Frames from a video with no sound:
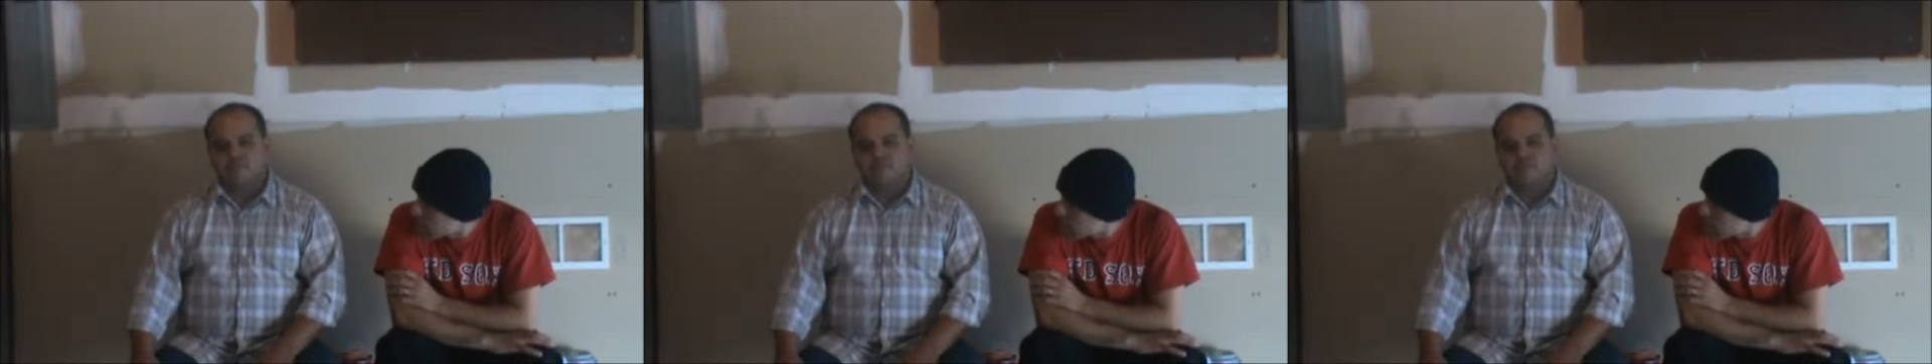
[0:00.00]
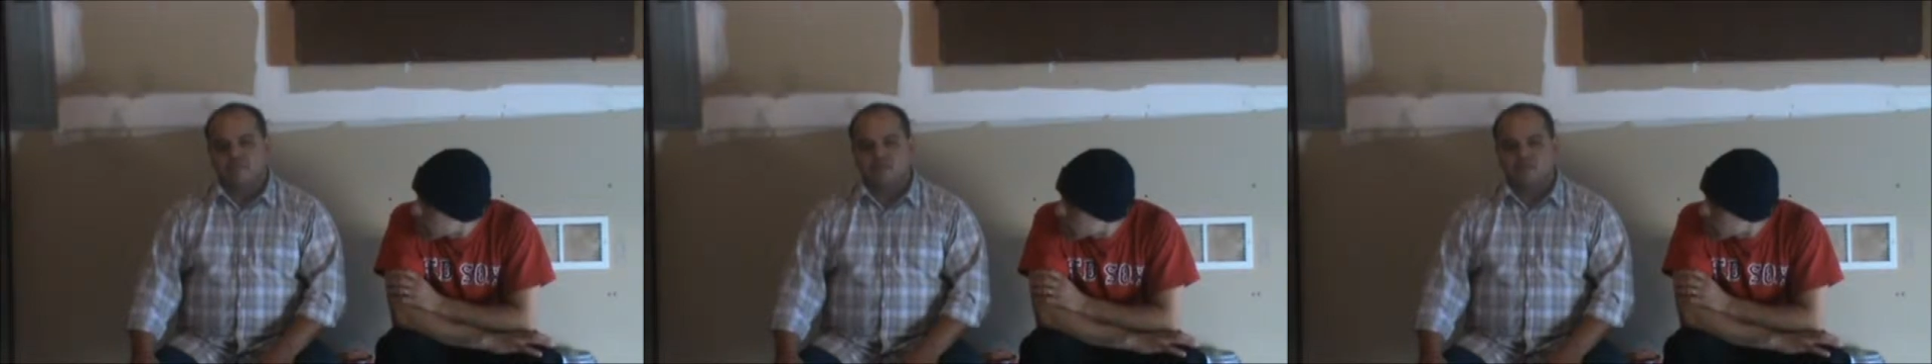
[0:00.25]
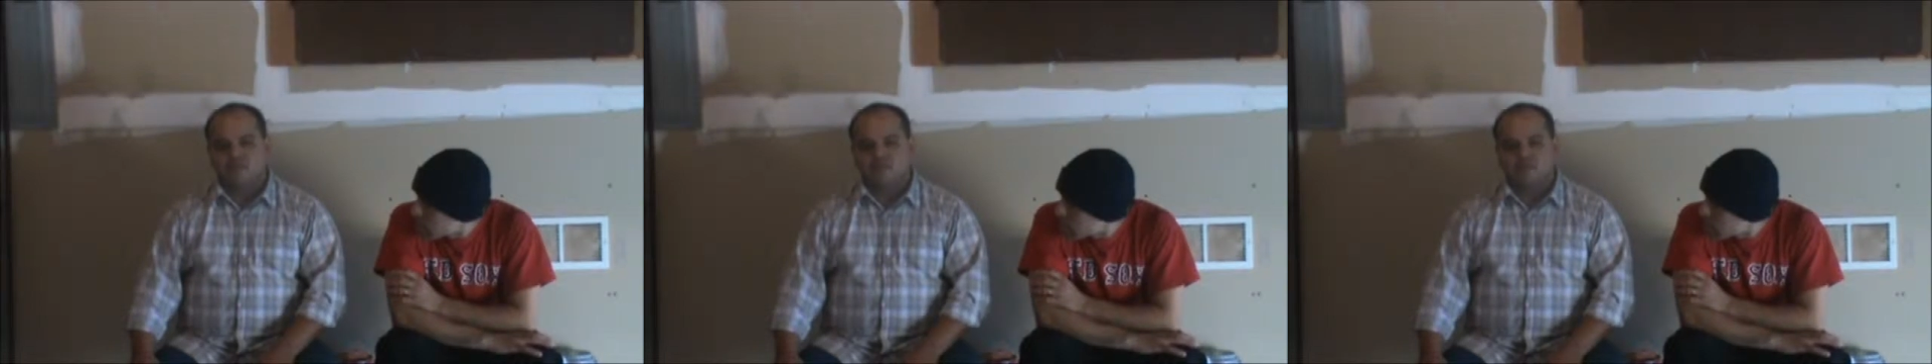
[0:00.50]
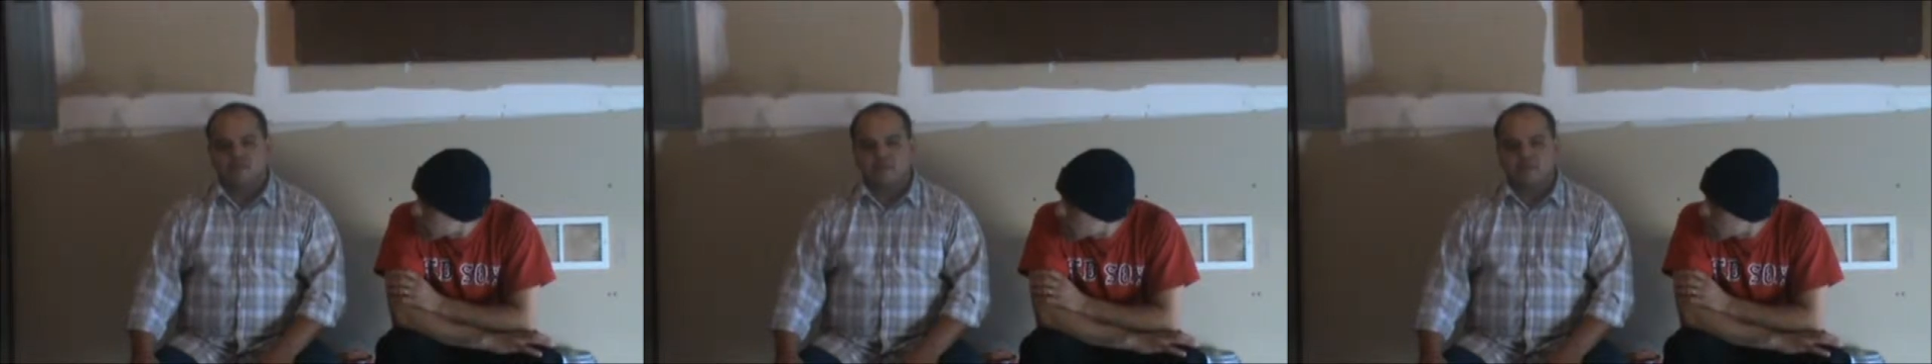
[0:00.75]
it was
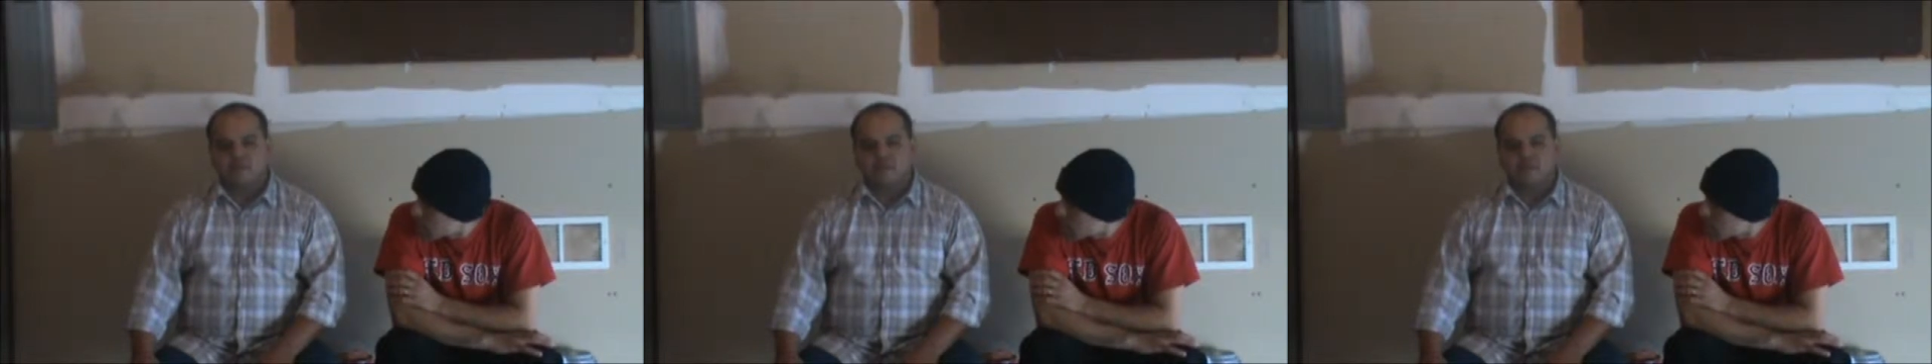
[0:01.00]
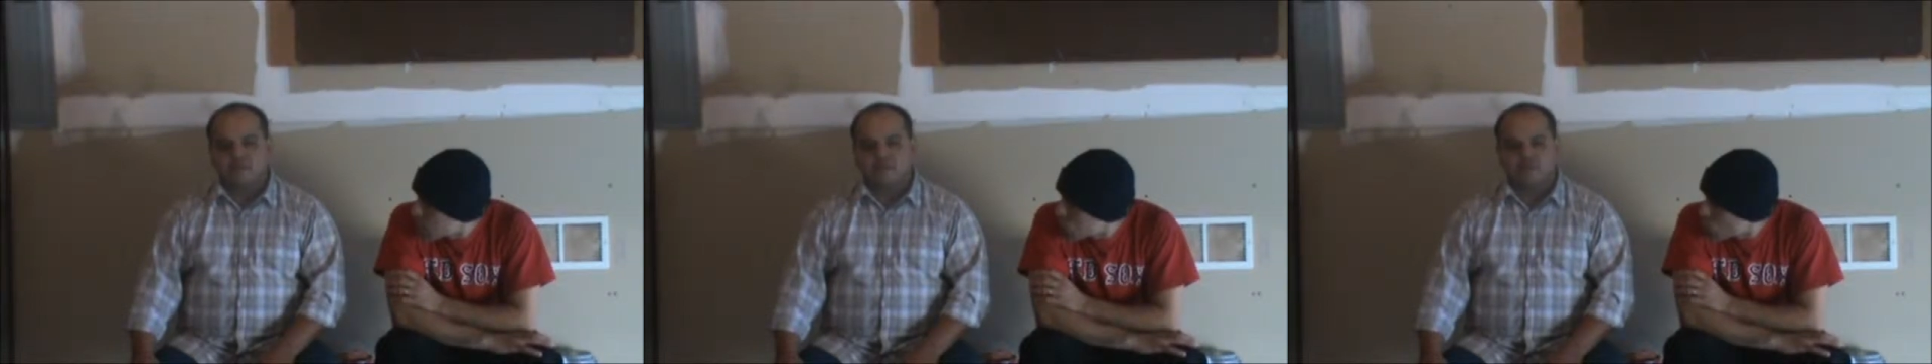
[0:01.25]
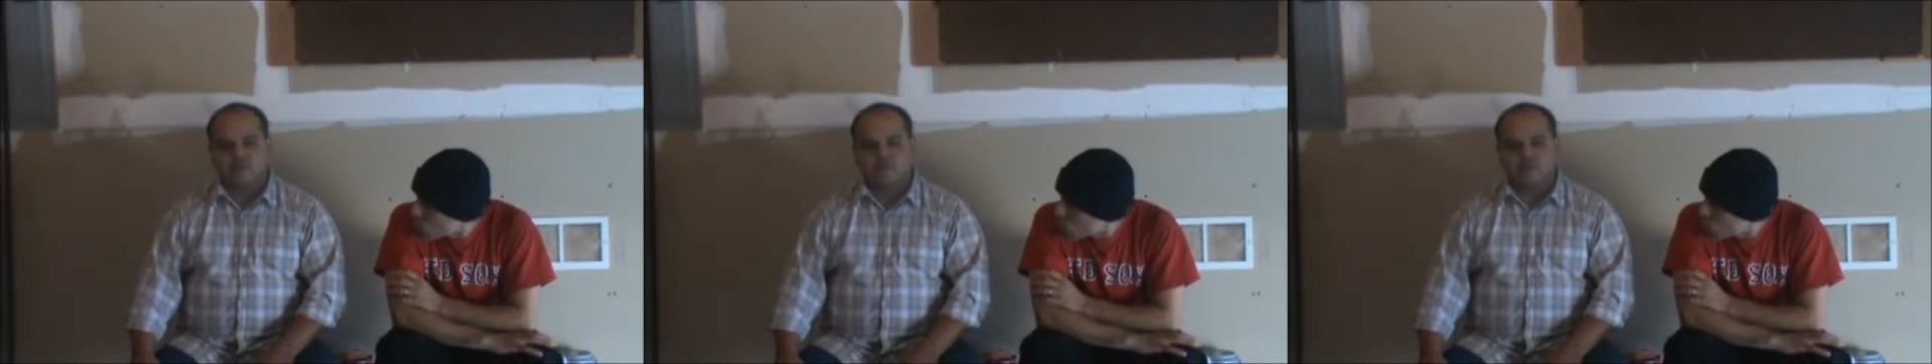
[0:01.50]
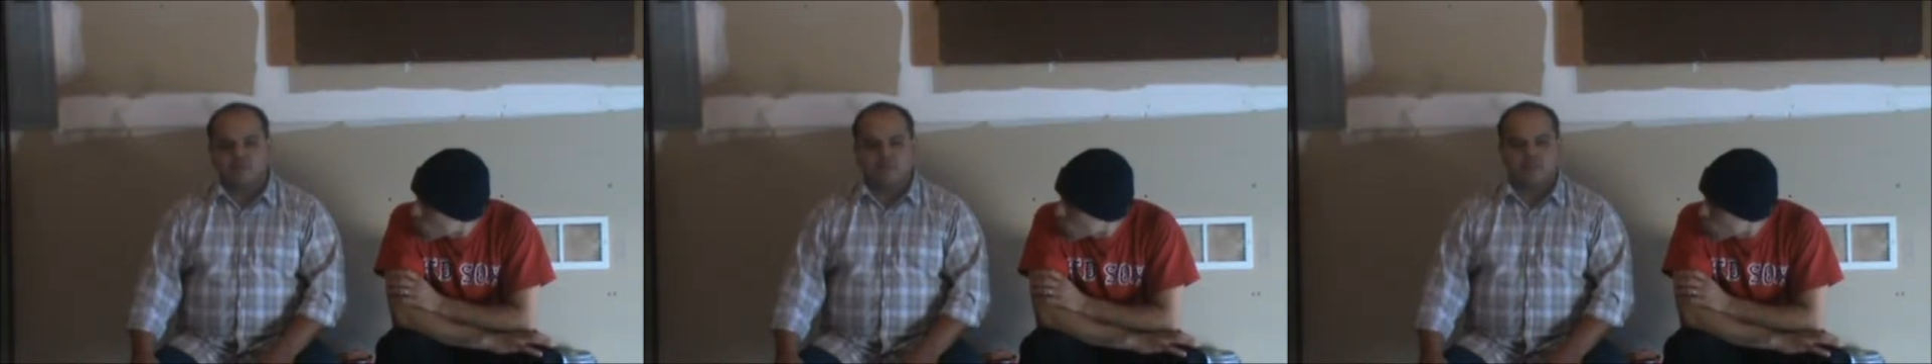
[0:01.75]
always about,
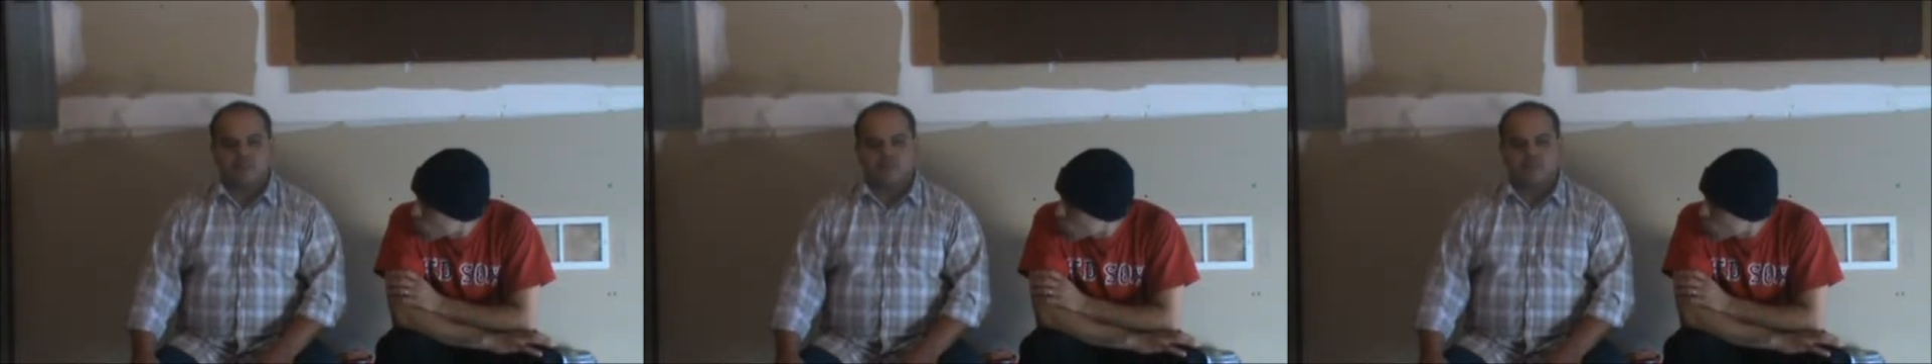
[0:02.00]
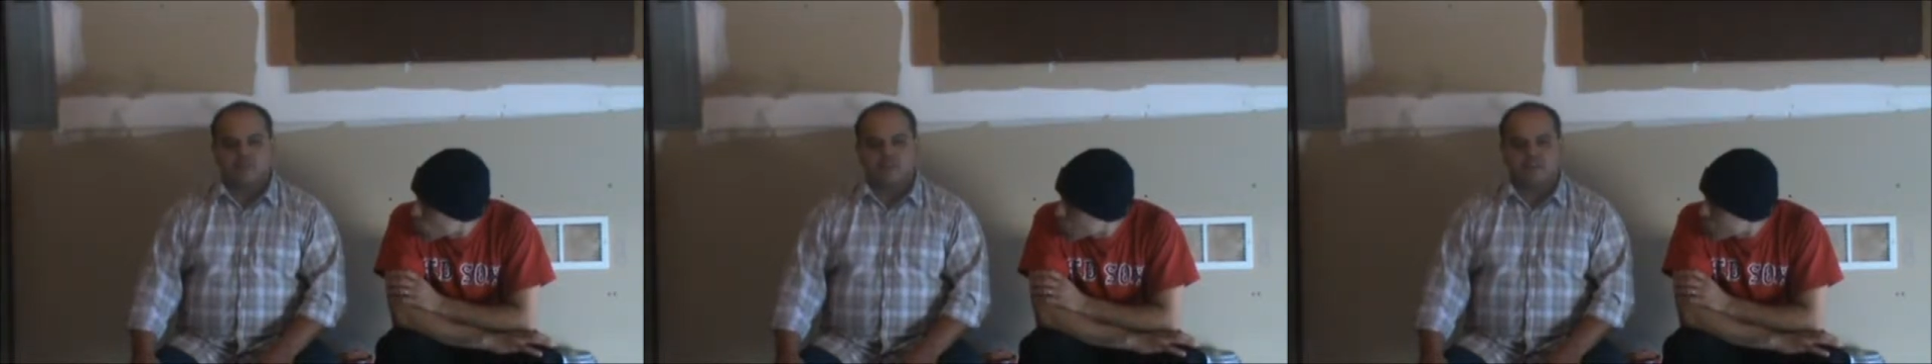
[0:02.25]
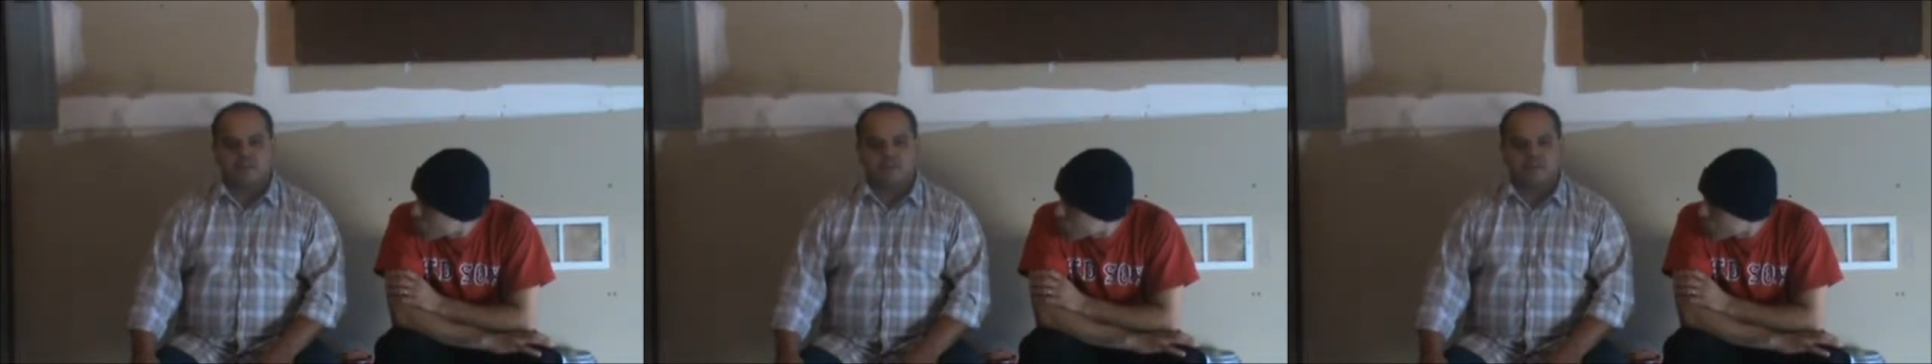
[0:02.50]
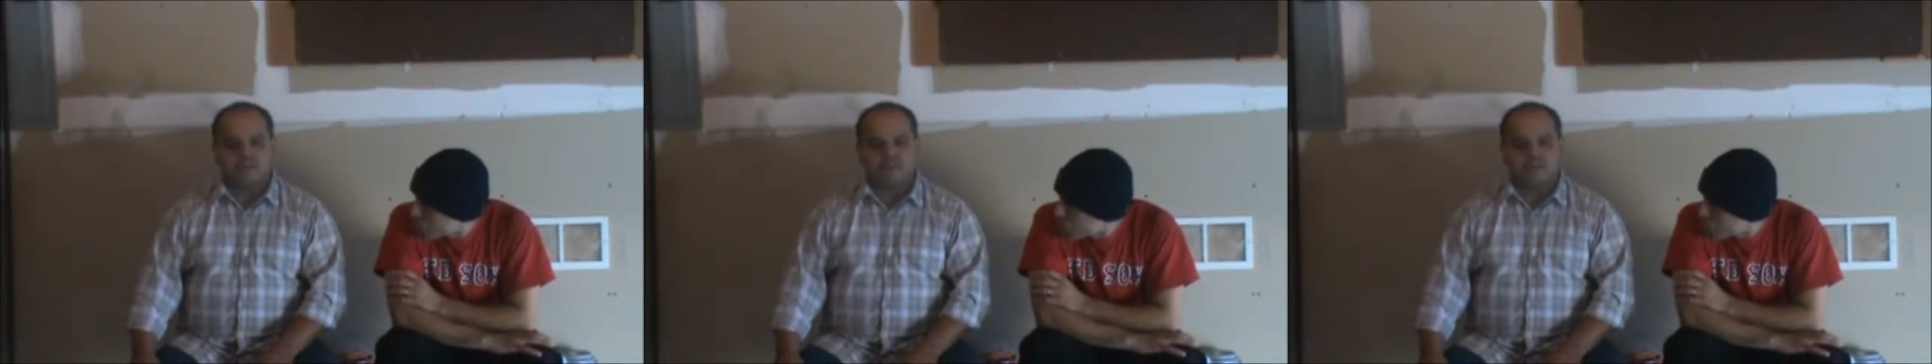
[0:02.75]
well, how could we,